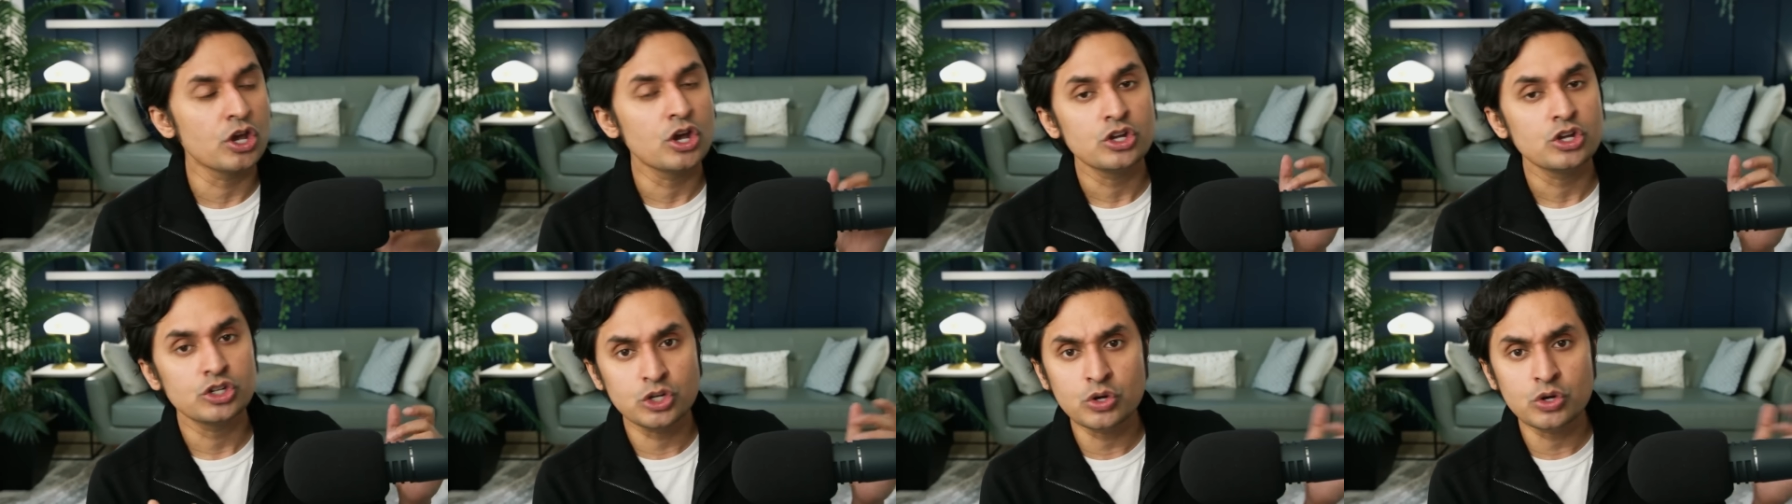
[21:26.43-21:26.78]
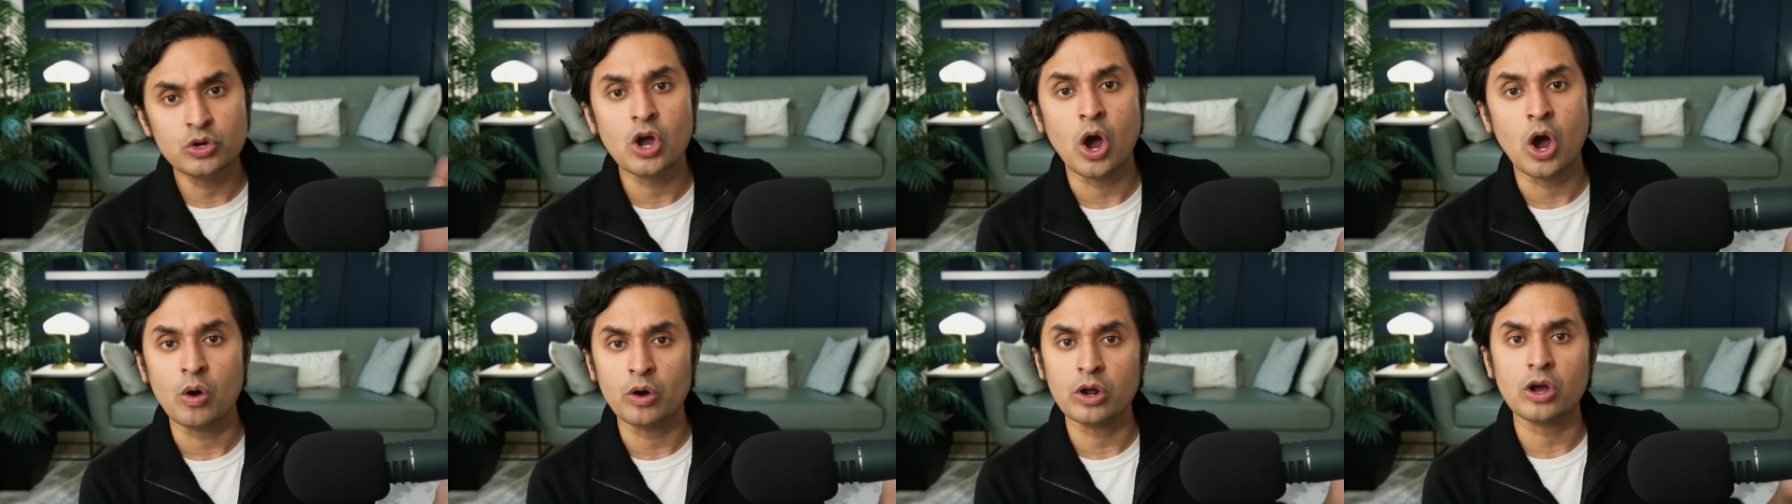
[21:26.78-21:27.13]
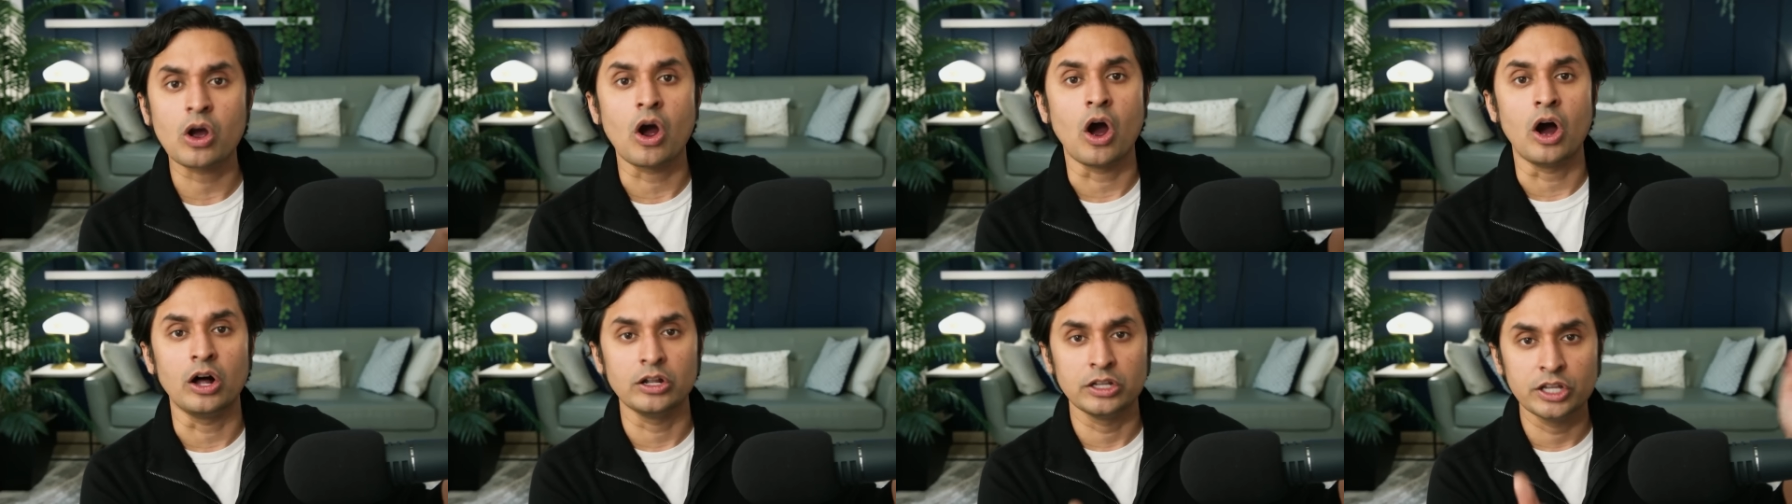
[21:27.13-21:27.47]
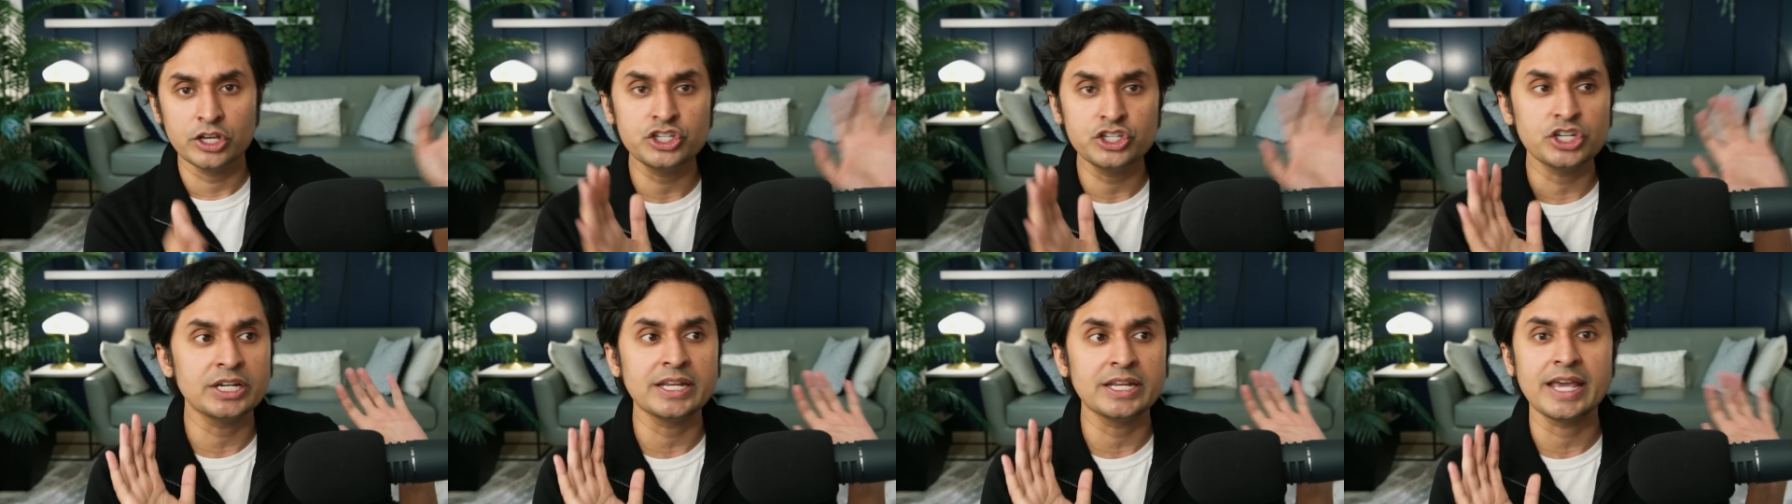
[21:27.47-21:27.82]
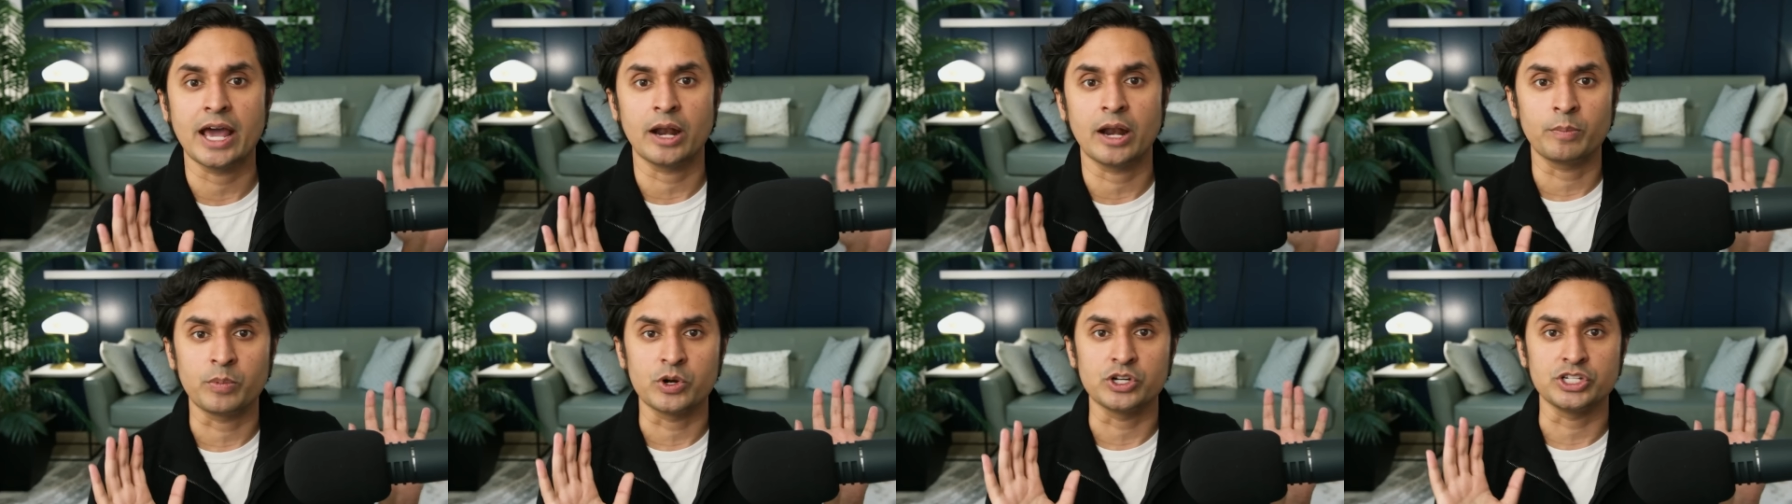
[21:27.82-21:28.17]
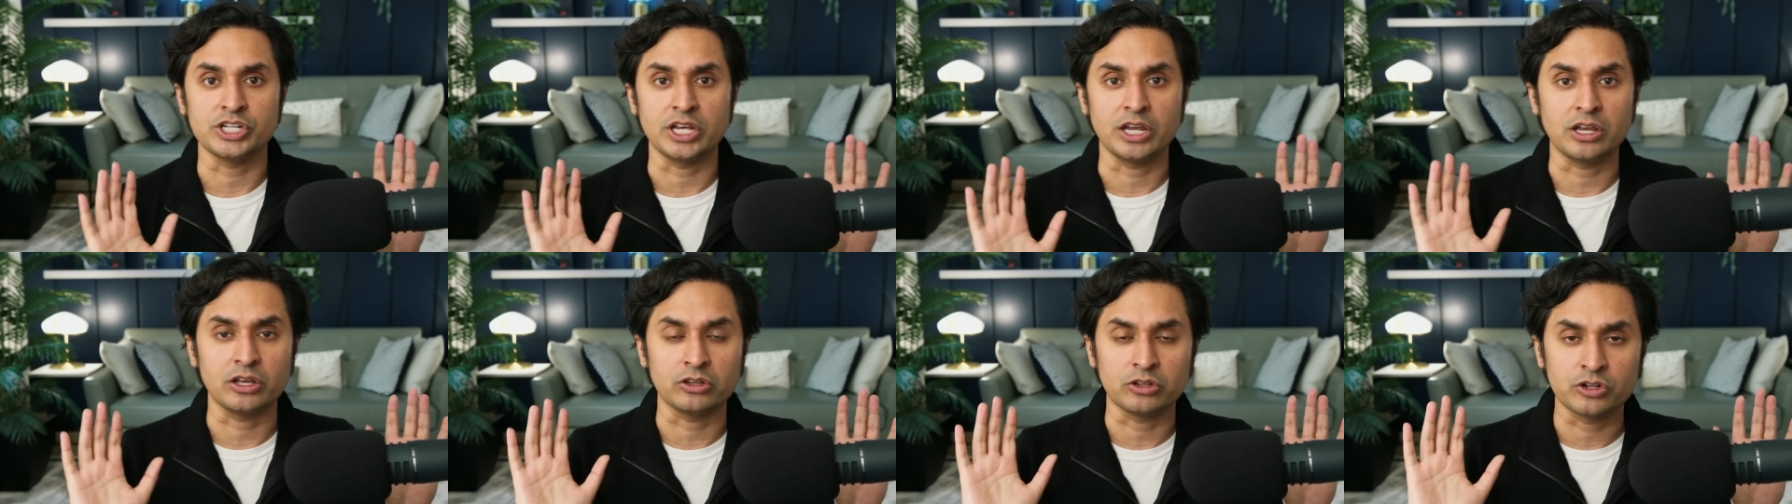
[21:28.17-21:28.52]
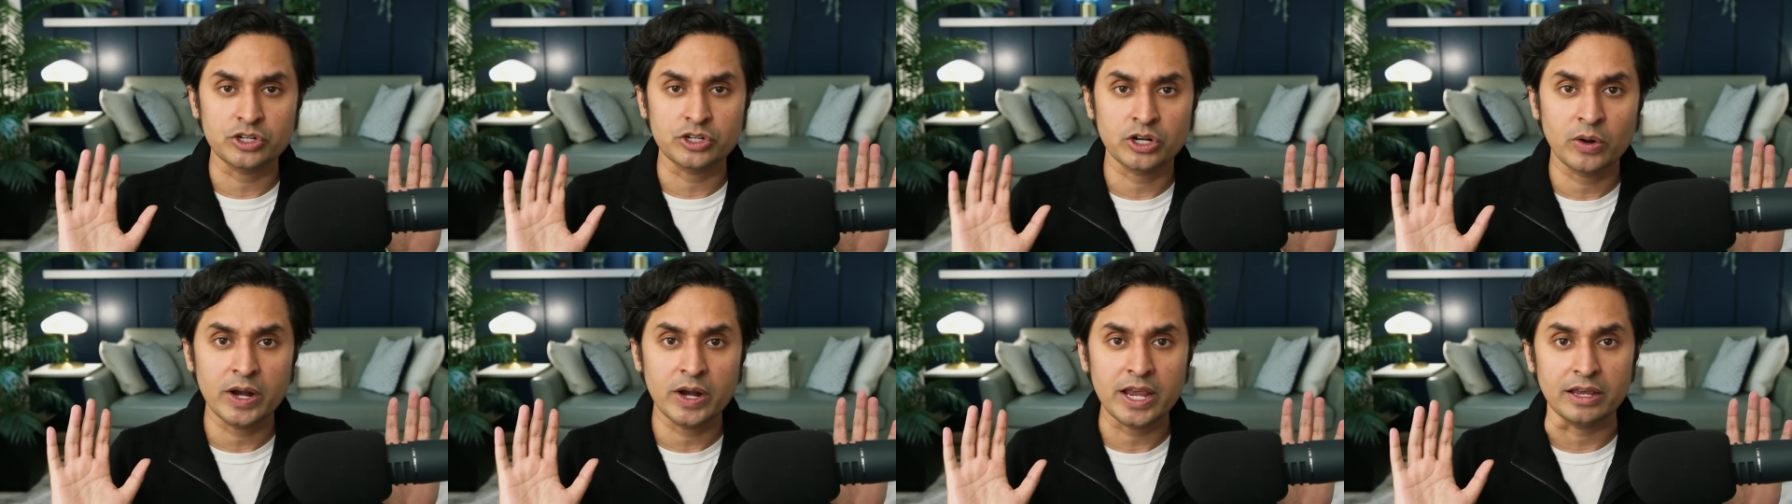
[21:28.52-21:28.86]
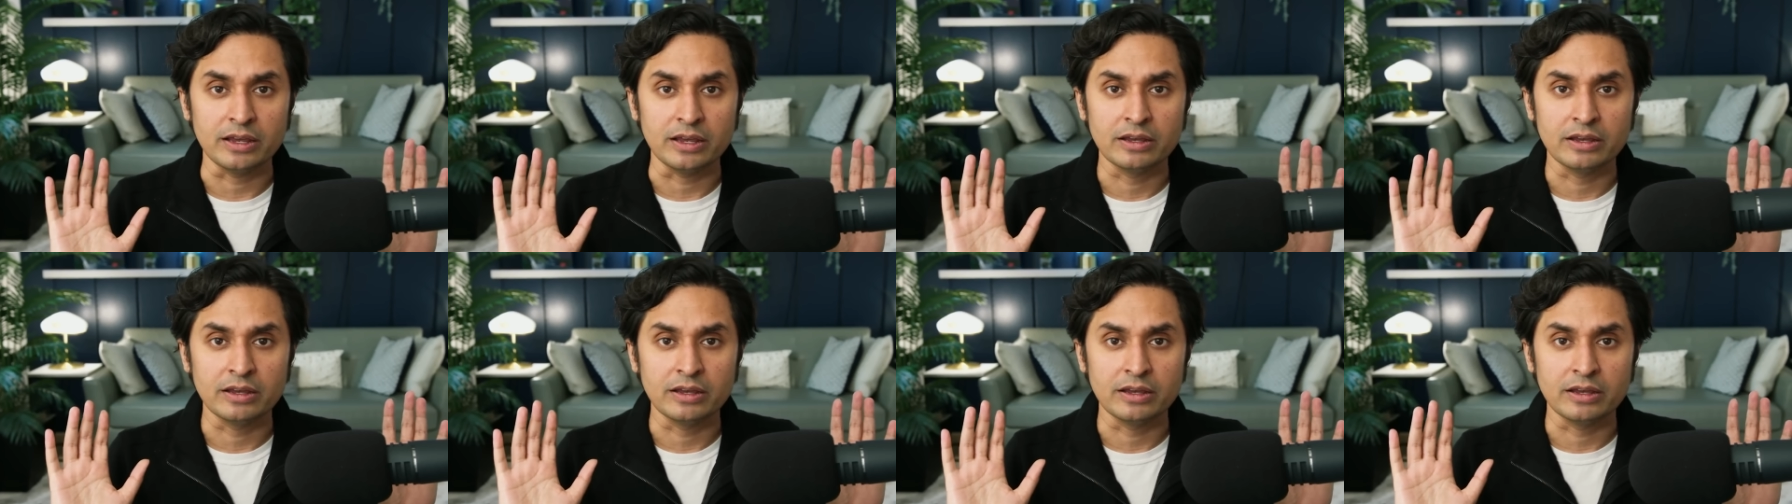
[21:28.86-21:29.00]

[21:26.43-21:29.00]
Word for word: to go to college and get a particular degree?